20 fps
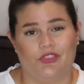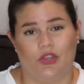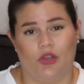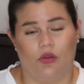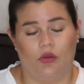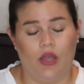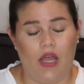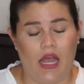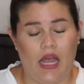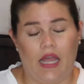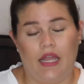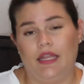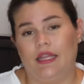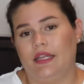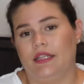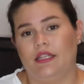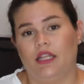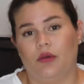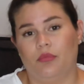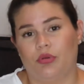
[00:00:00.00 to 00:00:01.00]
So I
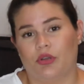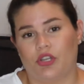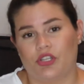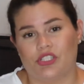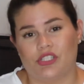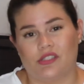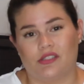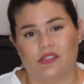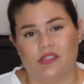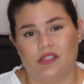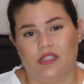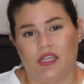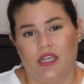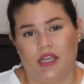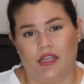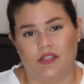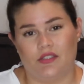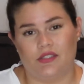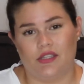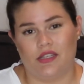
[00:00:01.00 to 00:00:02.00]
end up purchasing the
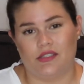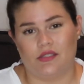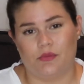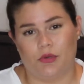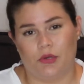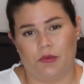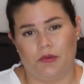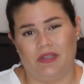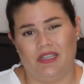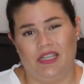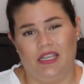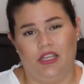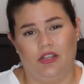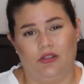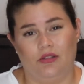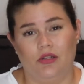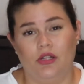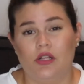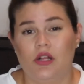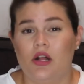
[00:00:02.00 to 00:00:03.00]
Anastasia Beverly
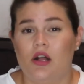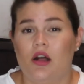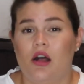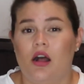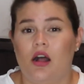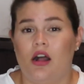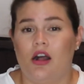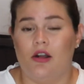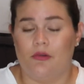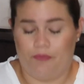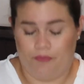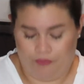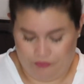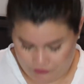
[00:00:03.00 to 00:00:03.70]
Hill. Um,